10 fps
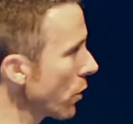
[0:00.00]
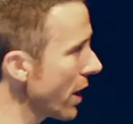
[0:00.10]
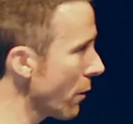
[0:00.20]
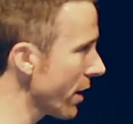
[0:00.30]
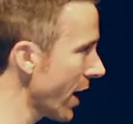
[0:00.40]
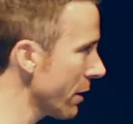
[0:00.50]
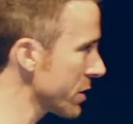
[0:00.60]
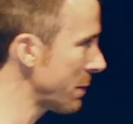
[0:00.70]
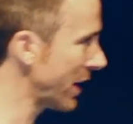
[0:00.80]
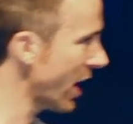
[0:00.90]
word I wanted to highlight
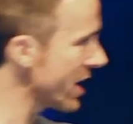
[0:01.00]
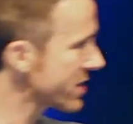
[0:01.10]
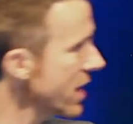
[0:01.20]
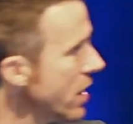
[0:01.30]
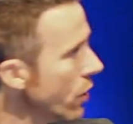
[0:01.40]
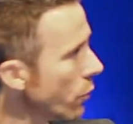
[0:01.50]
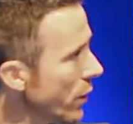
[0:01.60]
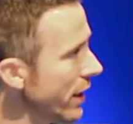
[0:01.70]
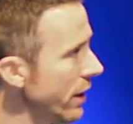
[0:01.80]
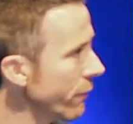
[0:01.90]
was because
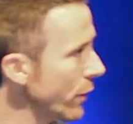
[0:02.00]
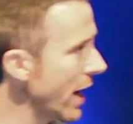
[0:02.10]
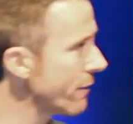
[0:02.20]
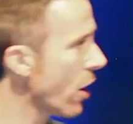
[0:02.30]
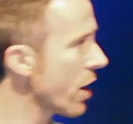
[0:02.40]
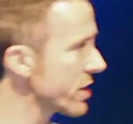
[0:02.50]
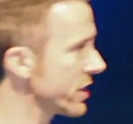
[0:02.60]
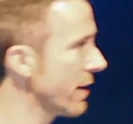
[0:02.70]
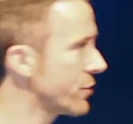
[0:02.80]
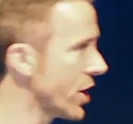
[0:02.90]
if we have
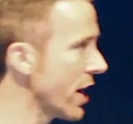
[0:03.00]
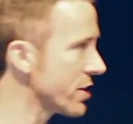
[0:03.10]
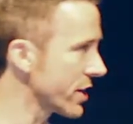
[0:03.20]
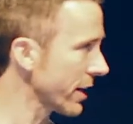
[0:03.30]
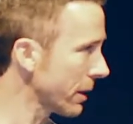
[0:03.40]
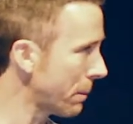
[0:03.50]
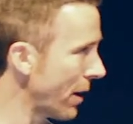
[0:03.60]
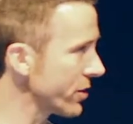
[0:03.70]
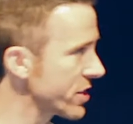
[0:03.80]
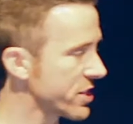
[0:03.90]
honest life change that
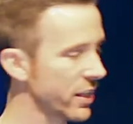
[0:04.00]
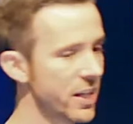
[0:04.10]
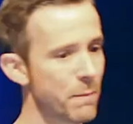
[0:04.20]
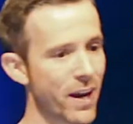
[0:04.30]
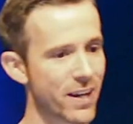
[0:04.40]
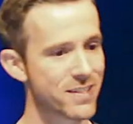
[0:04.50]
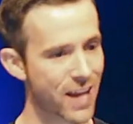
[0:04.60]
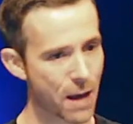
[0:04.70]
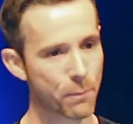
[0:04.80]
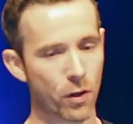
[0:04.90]
compels us to lead by
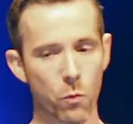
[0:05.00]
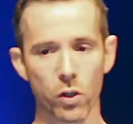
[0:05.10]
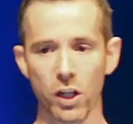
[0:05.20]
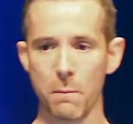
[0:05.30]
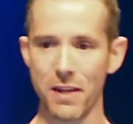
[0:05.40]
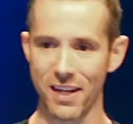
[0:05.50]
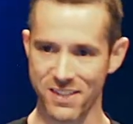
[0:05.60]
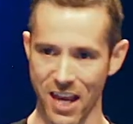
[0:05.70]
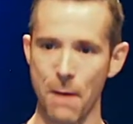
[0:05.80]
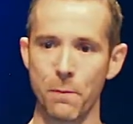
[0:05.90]
example, and we're going to be
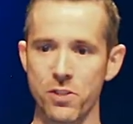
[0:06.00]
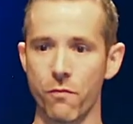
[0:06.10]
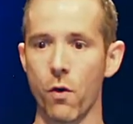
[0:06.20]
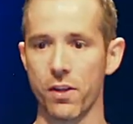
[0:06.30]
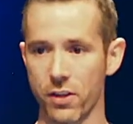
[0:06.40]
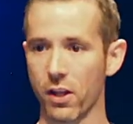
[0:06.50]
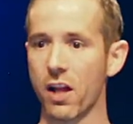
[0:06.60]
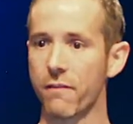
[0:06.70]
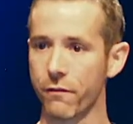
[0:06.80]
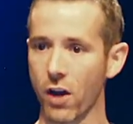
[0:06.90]
examples of what the
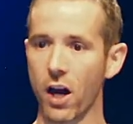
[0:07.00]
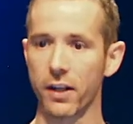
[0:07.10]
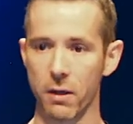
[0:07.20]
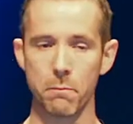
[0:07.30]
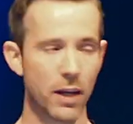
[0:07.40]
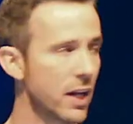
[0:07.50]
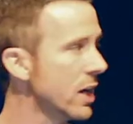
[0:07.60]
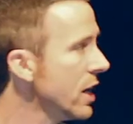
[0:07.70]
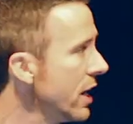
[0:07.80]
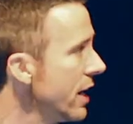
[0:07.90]
love of God can
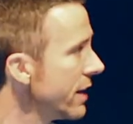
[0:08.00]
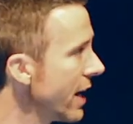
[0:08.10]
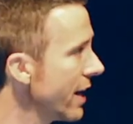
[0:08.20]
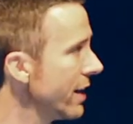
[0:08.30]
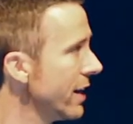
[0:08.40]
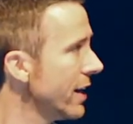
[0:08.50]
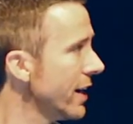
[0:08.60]
be, then